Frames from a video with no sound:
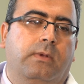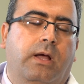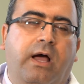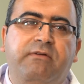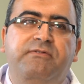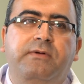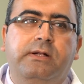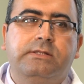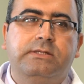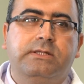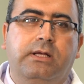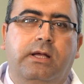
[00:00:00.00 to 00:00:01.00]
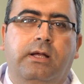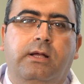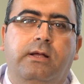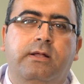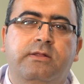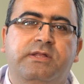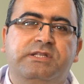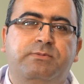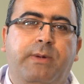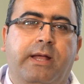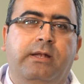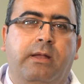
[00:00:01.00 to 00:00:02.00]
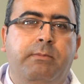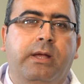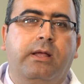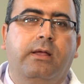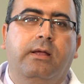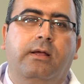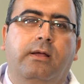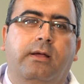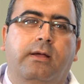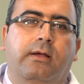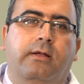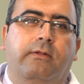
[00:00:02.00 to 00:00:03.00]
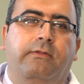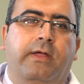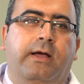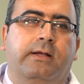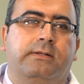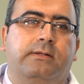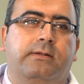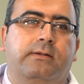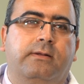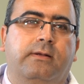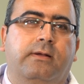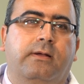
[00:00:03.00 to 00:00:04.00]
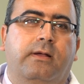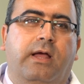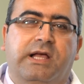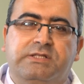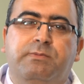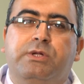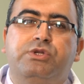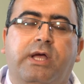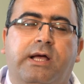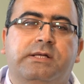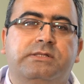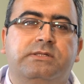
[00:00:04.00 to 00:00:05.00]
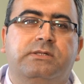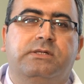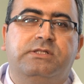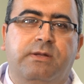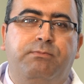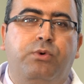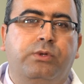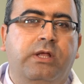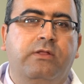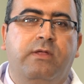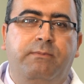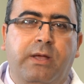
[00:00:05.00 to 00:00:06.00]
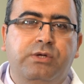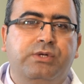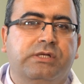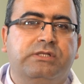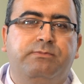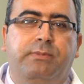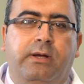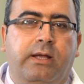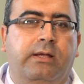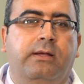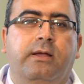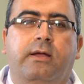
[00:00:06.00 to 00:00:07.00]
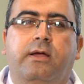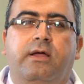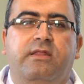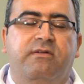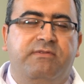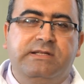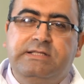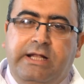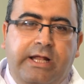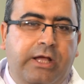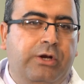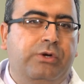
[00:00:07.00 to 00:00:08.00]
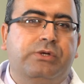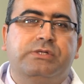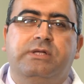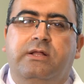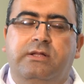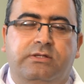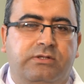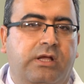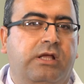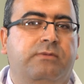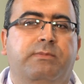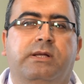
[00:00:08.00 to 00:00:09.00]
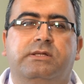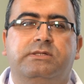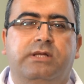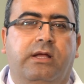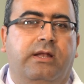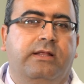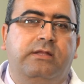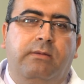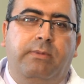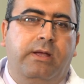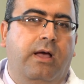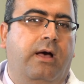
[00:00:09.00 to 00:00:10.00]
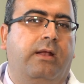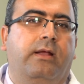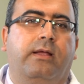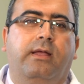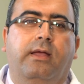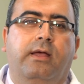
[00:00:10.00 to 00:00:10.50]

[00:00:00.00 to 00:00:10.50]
I felt uh, in this pandemic that as much as supporting the patients by the ventilators and the treatments and antibiotic